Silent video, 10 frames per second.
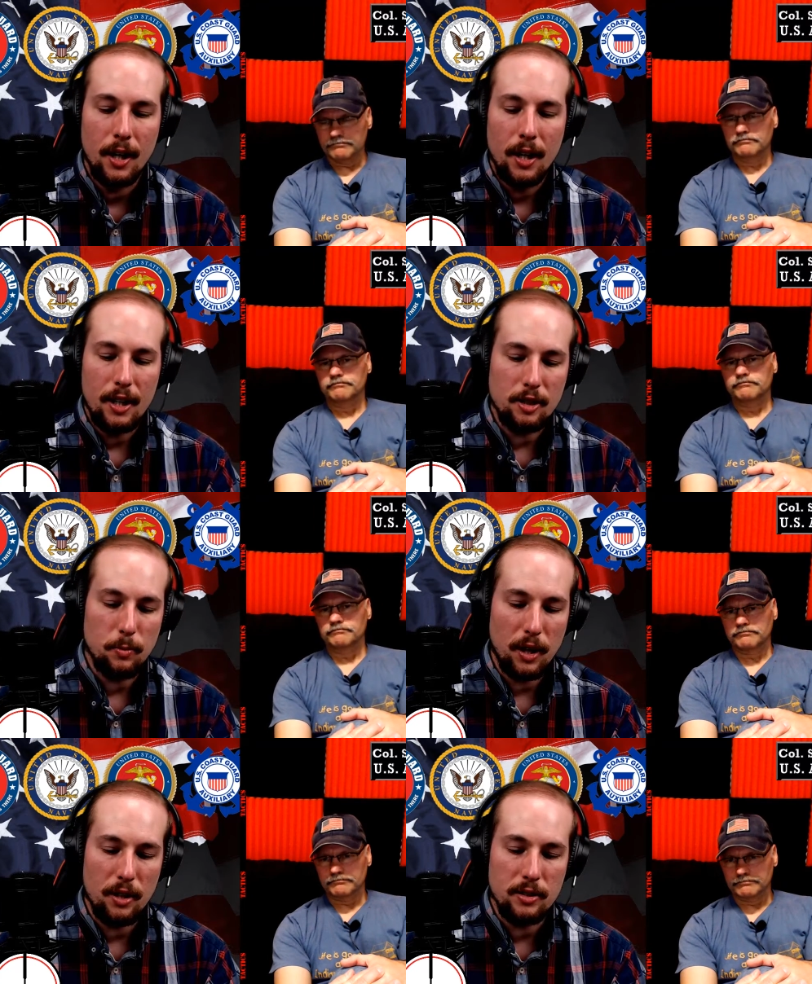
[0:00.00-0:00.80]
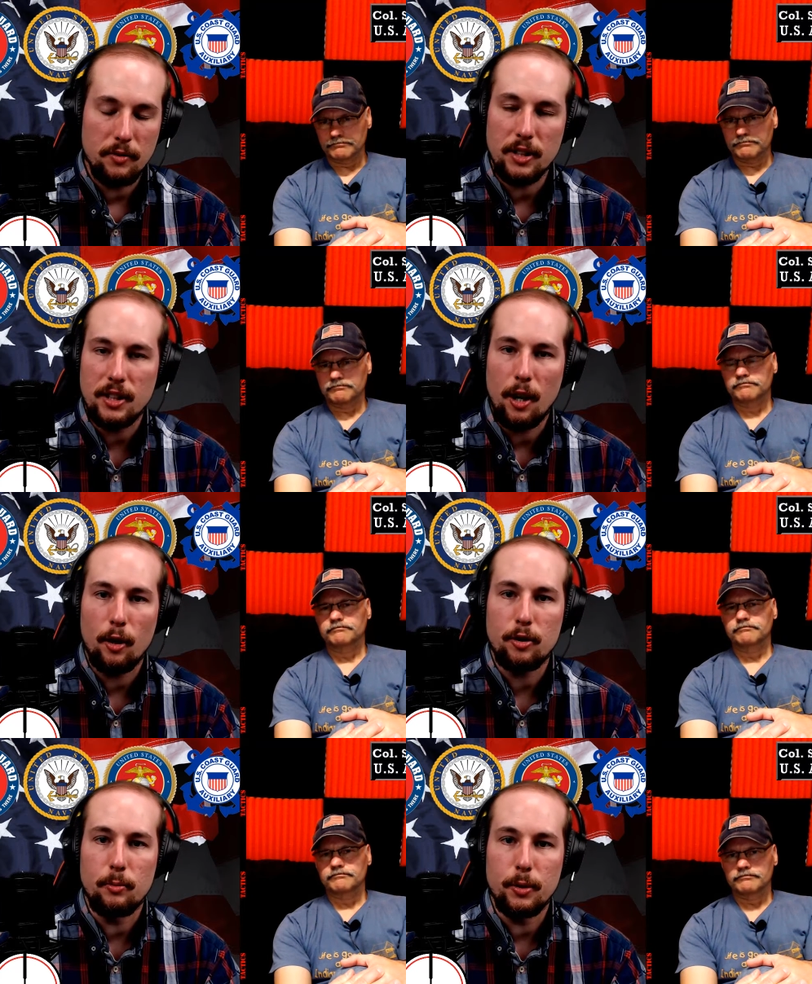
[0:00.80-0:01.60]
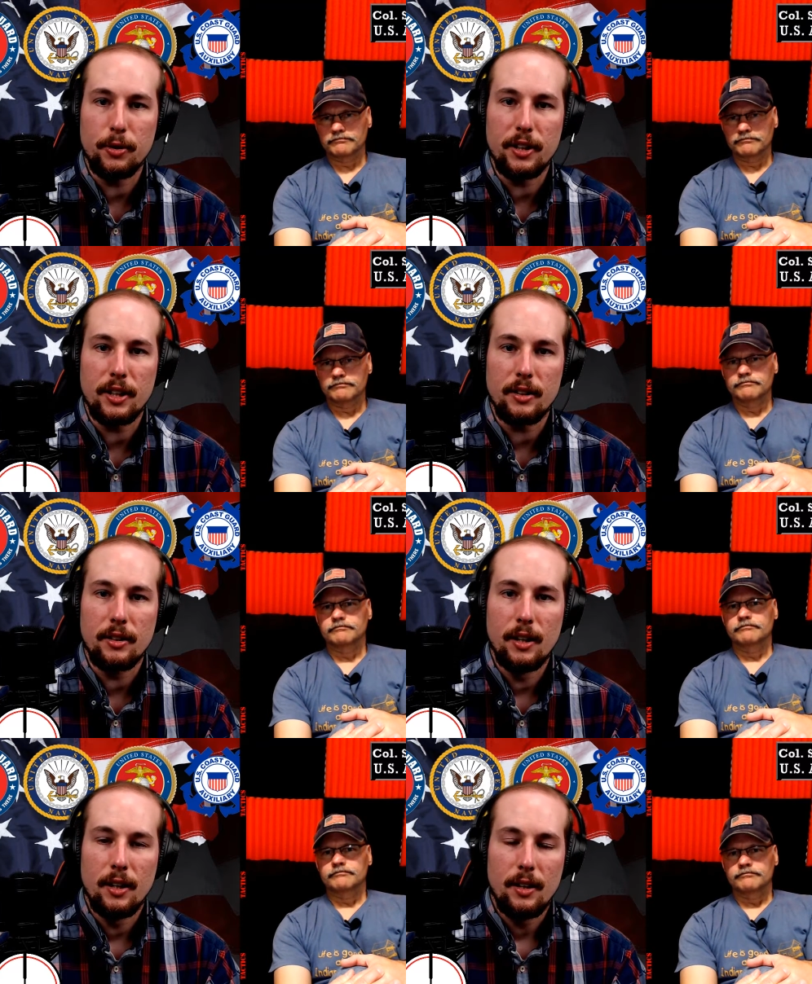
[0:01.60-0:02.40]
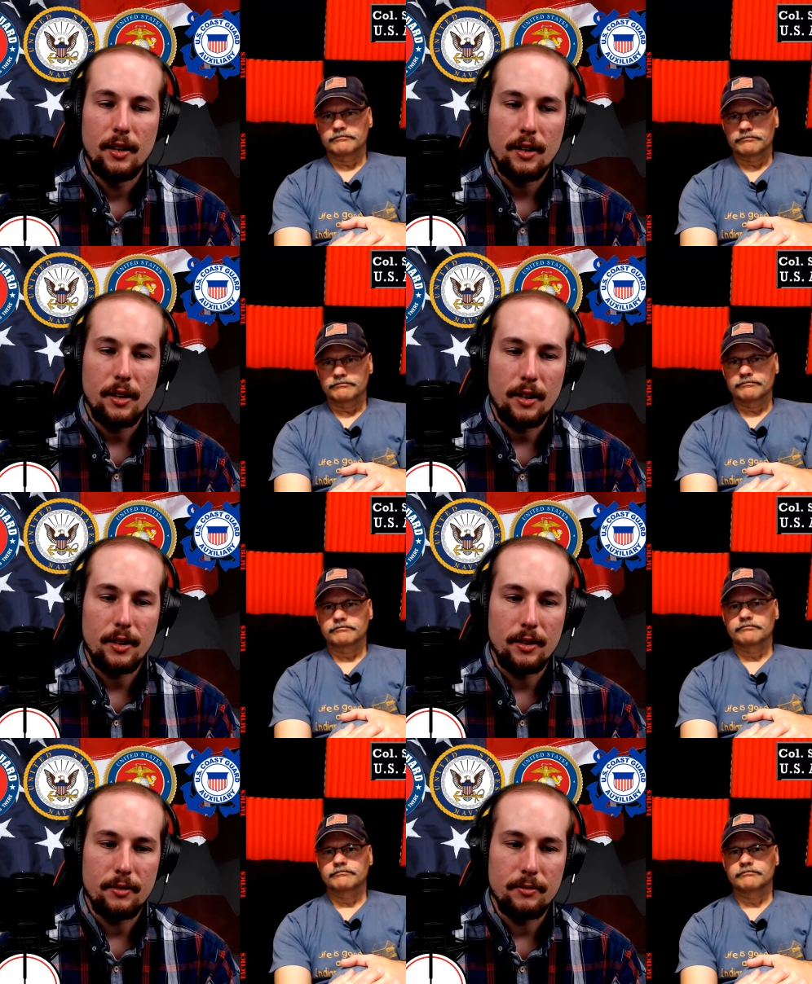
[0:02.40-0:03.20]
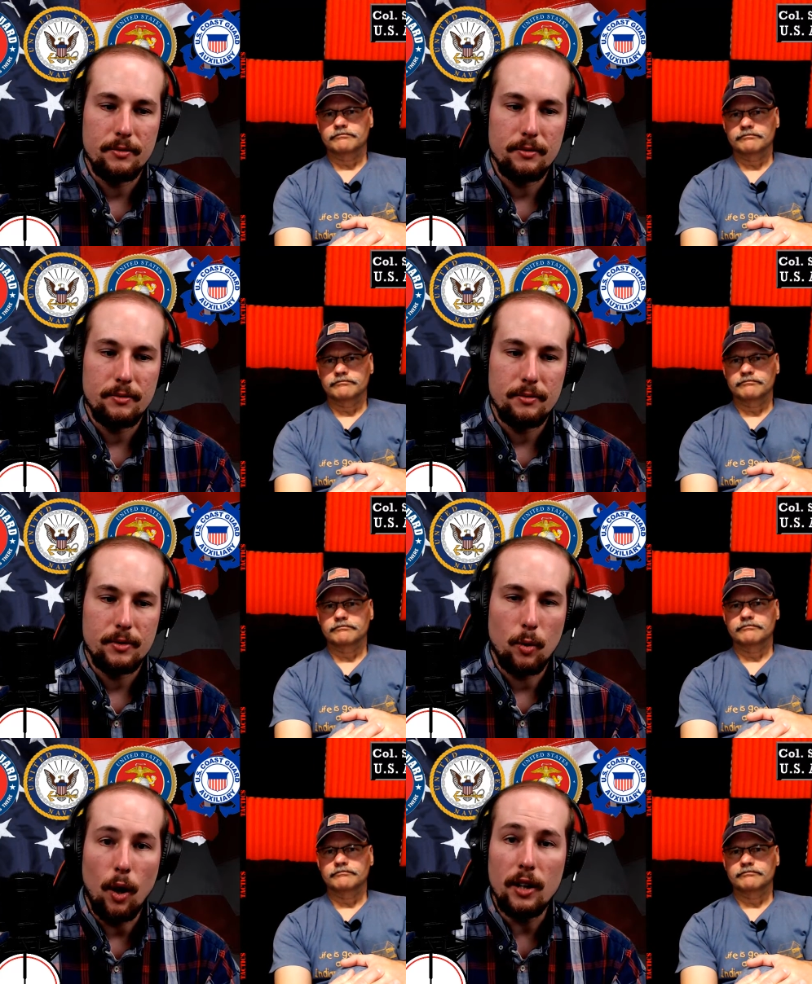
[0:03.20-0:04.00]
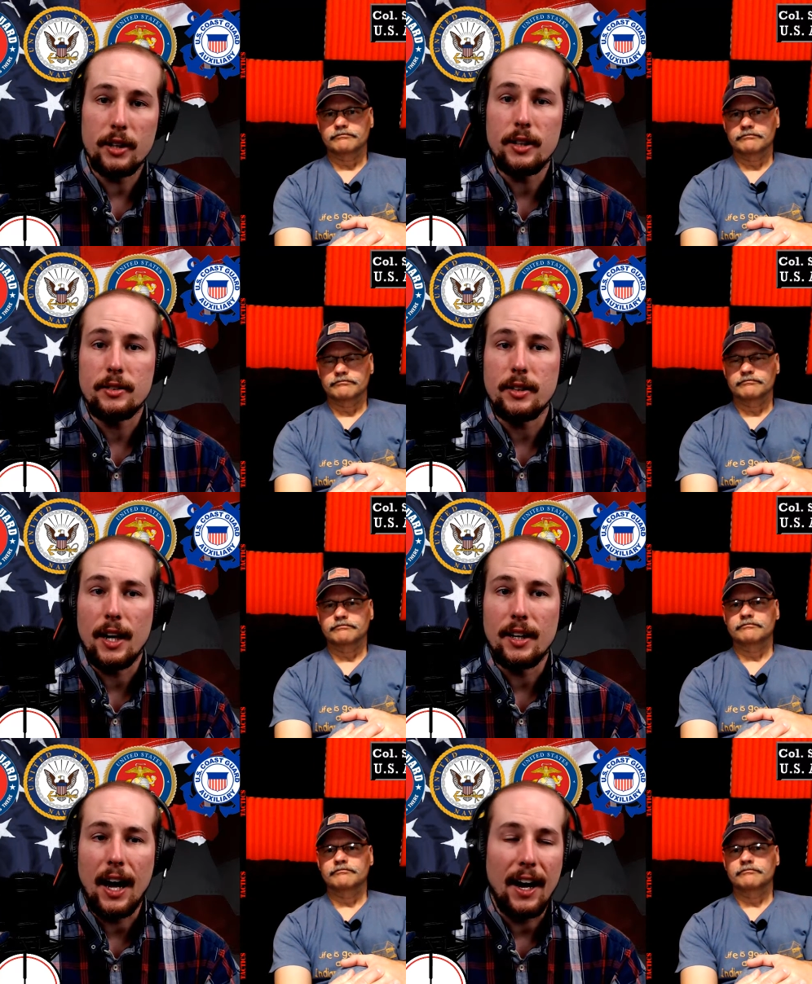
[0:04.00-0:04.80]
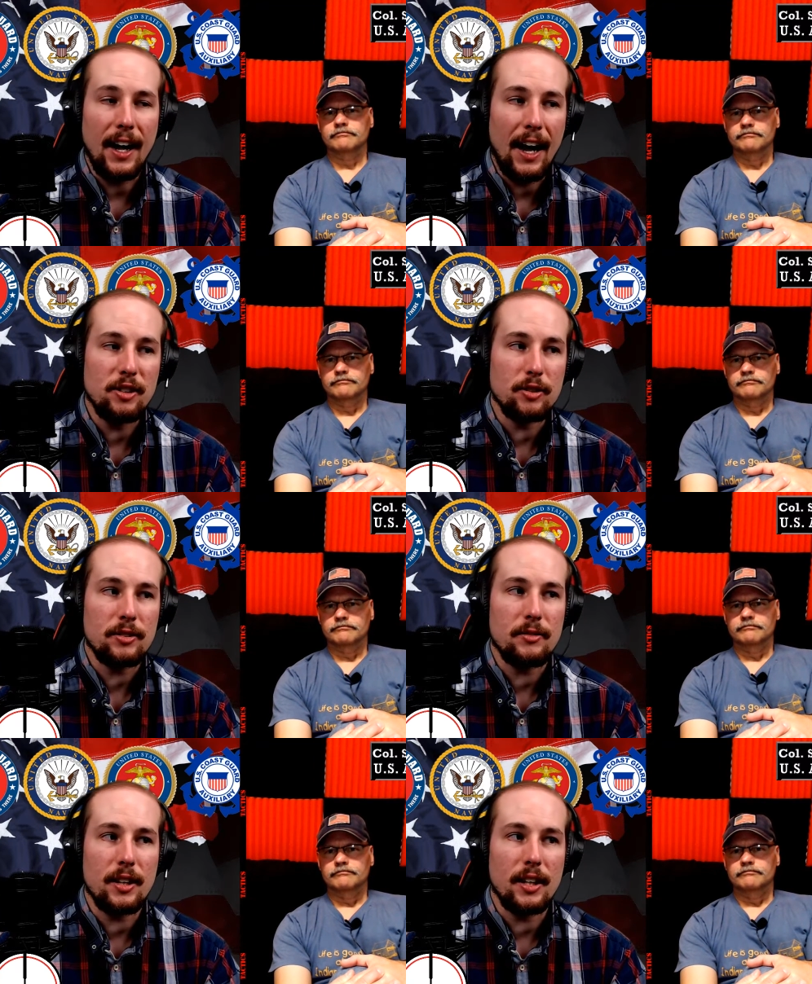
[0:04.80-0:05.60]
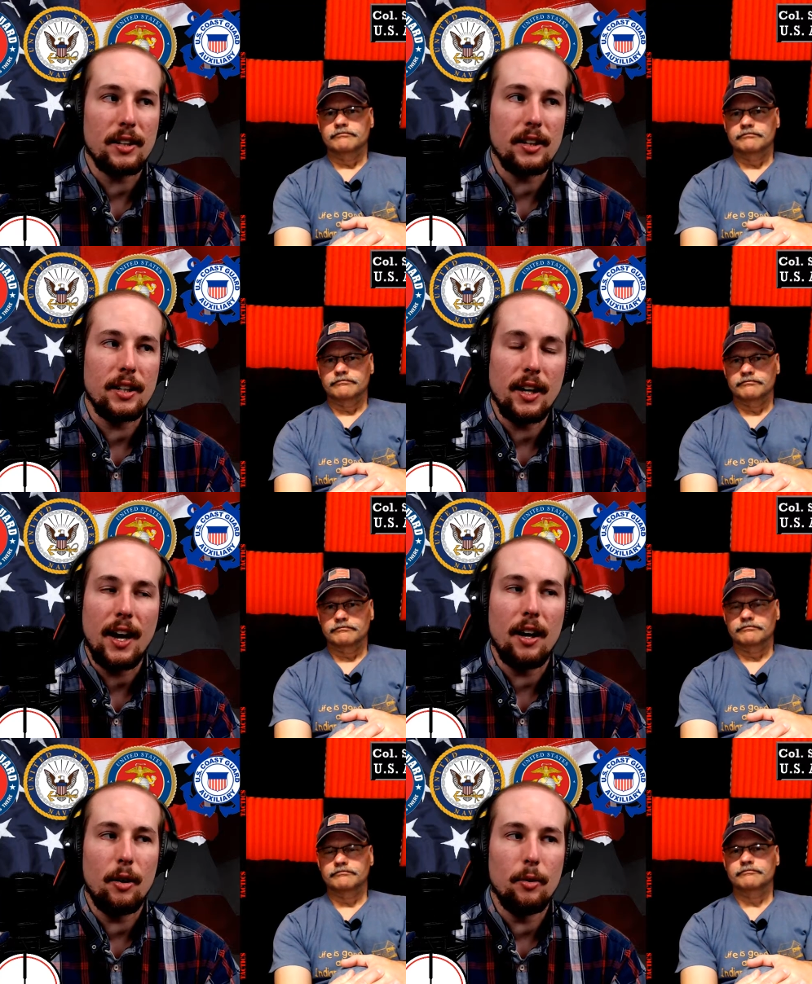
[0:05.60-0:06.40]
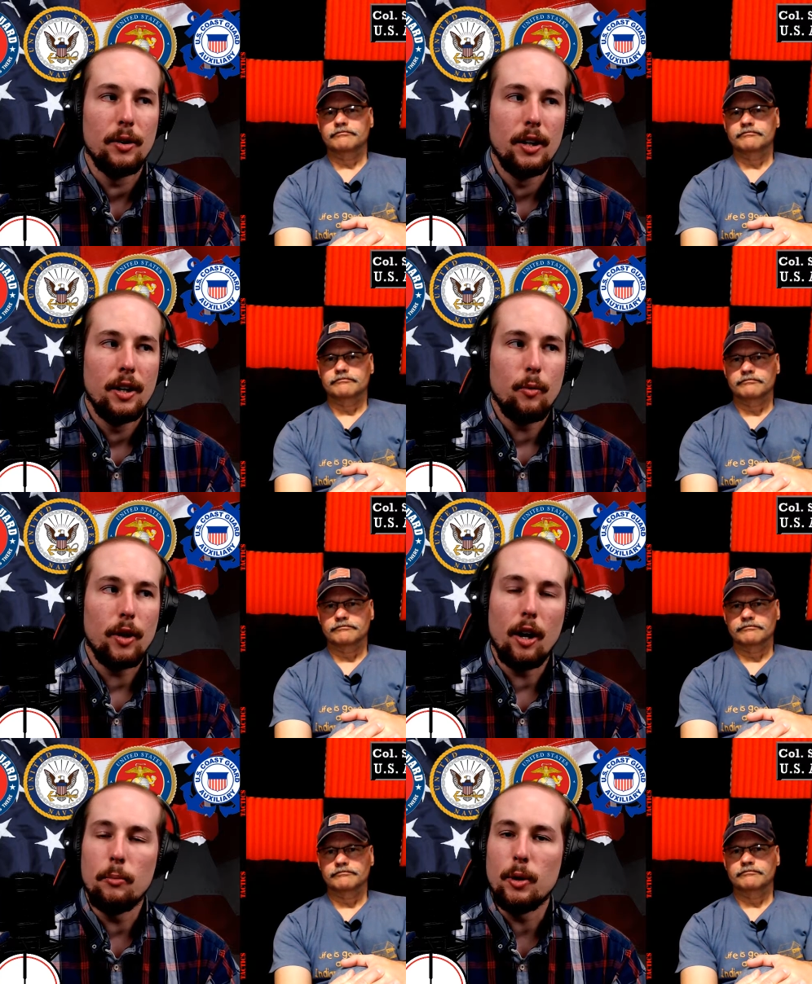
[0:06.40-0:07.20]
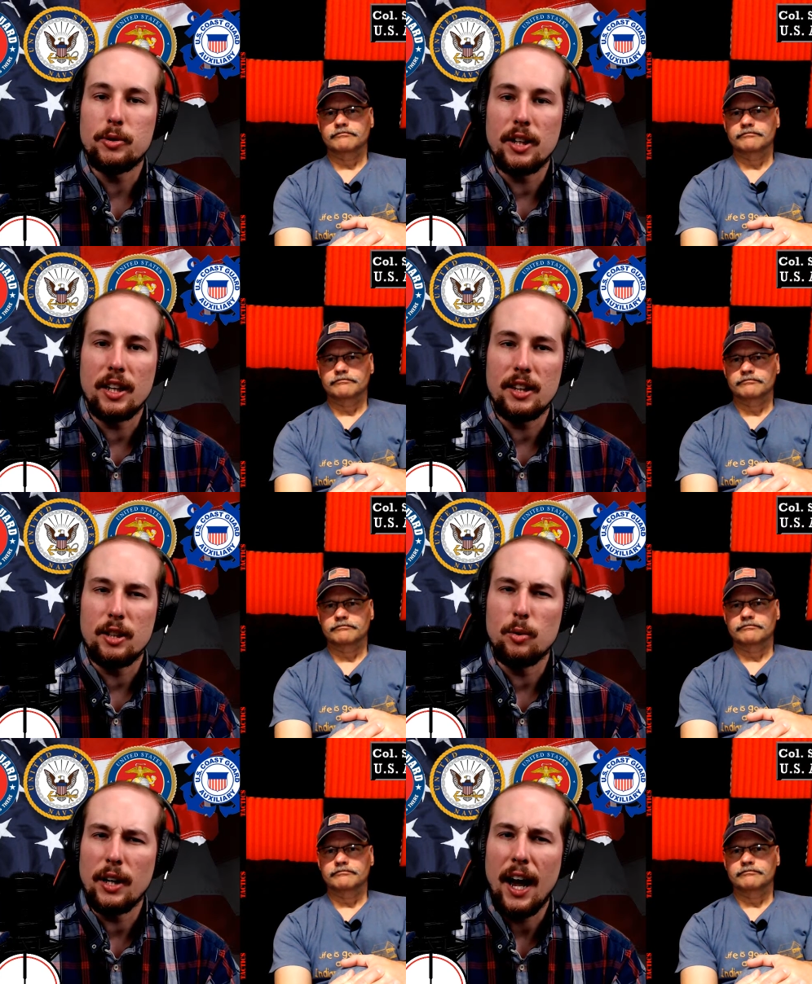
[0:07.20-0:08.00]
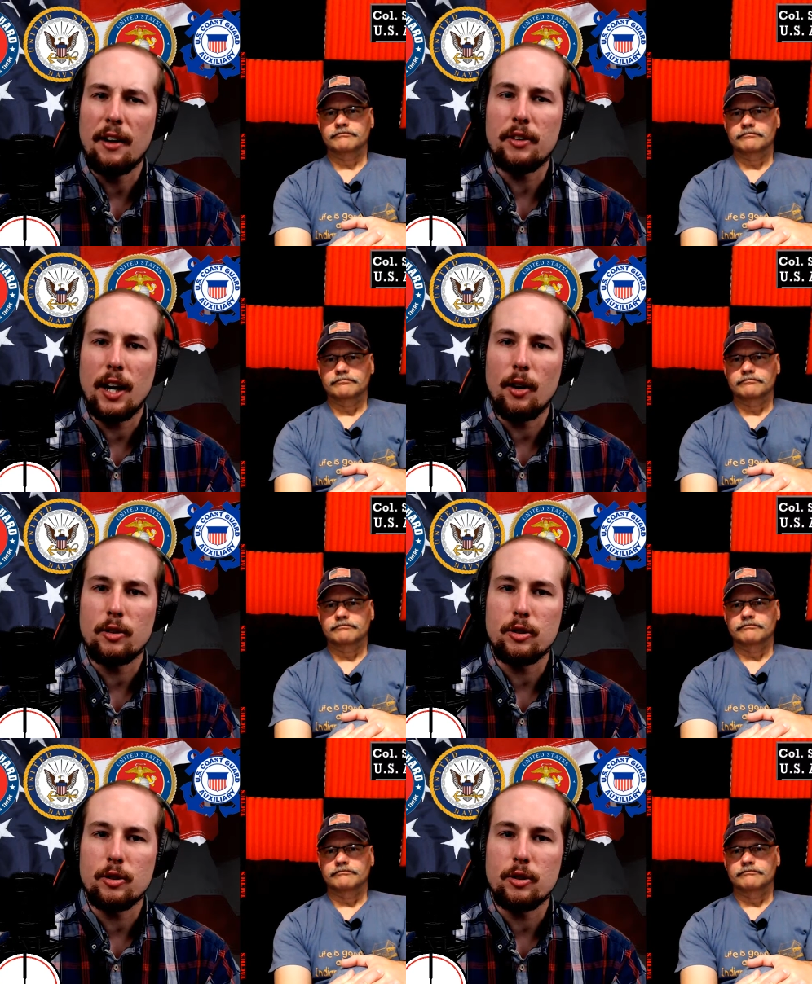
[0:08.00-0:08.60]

Speaker 1: is because of its character building uh, qualities. And I, I just think that now we almost think that you can have character